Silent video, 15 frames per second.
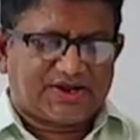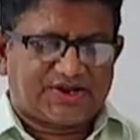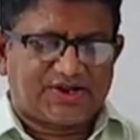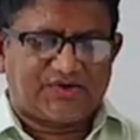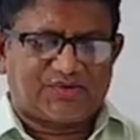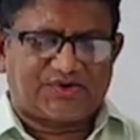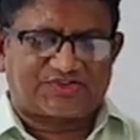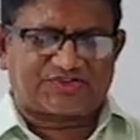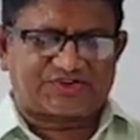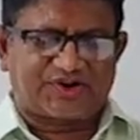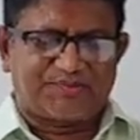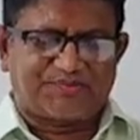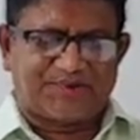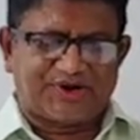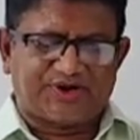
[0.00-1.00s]
He was
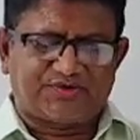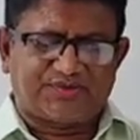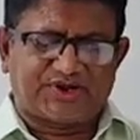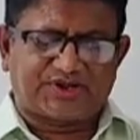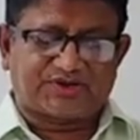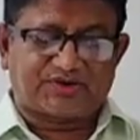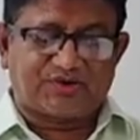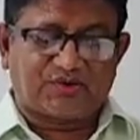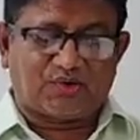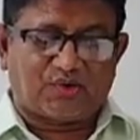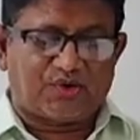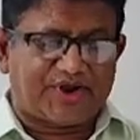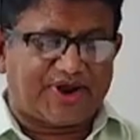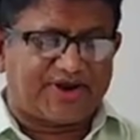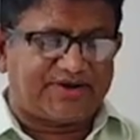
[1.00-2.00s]
compared with
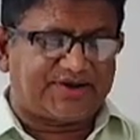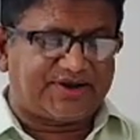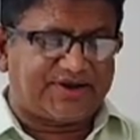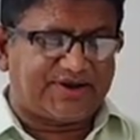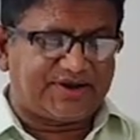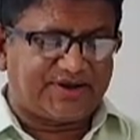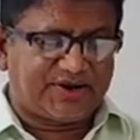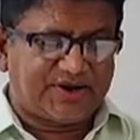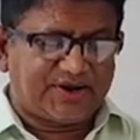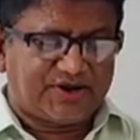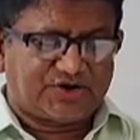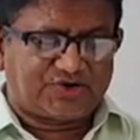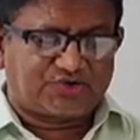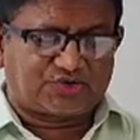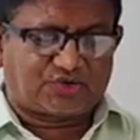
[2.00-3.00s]
O. Henry,
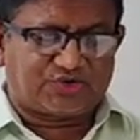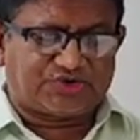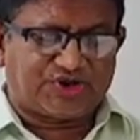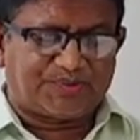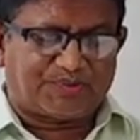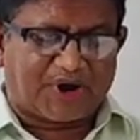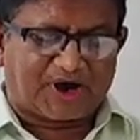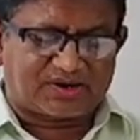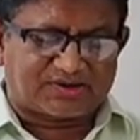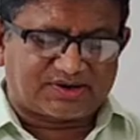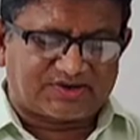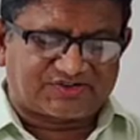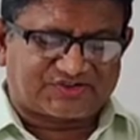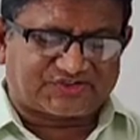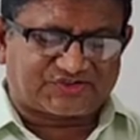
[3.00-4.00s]
Dorothy
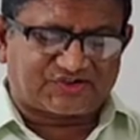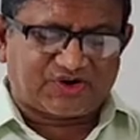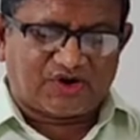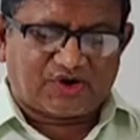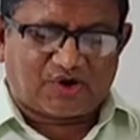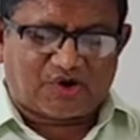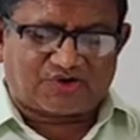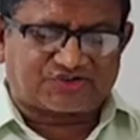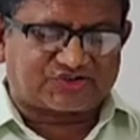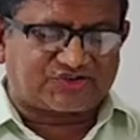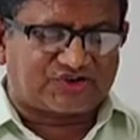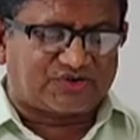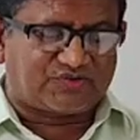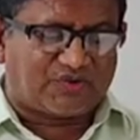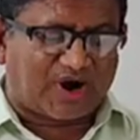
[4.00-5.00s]
Parkers,
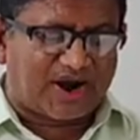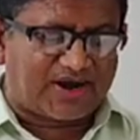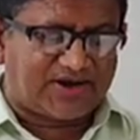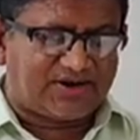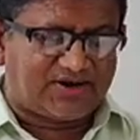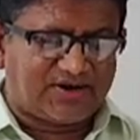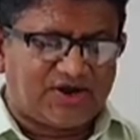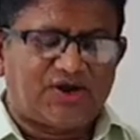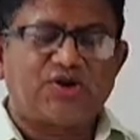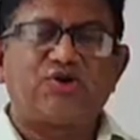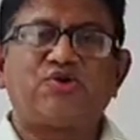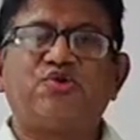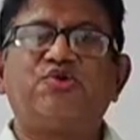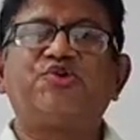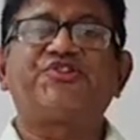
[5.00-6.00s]
Oscar Wilde,
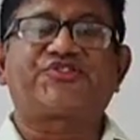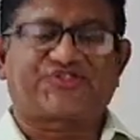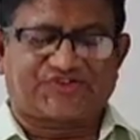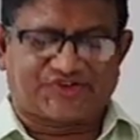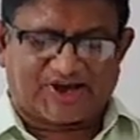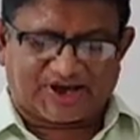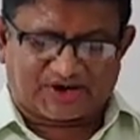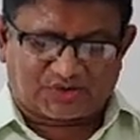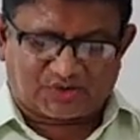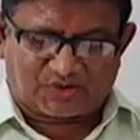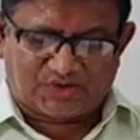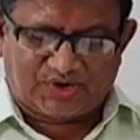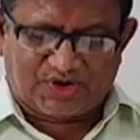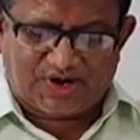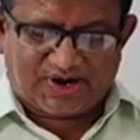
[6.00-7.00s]
Lewis
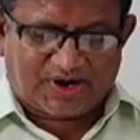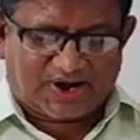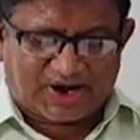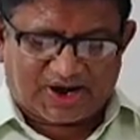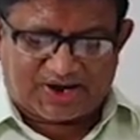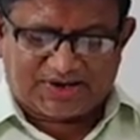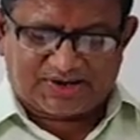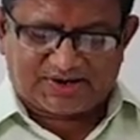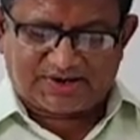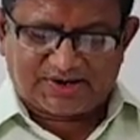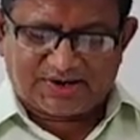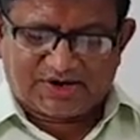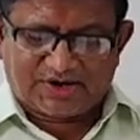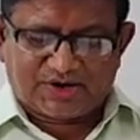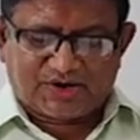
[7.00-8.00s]
Carroll, and
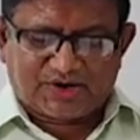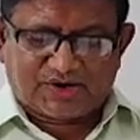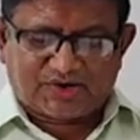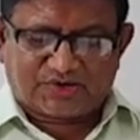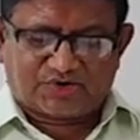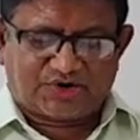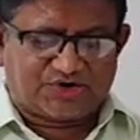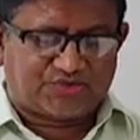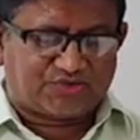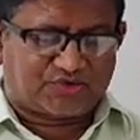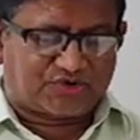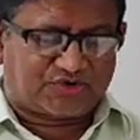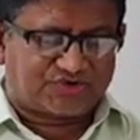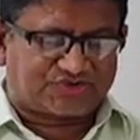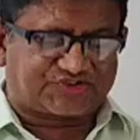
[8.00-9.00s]

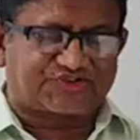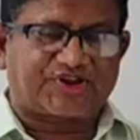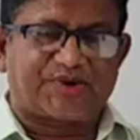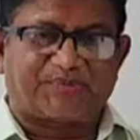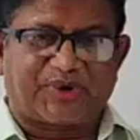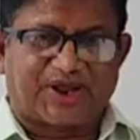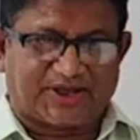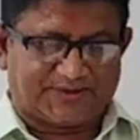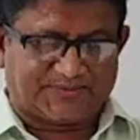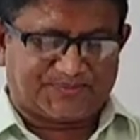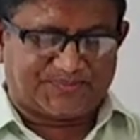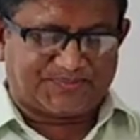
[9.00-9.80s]
Rudyard Kipling.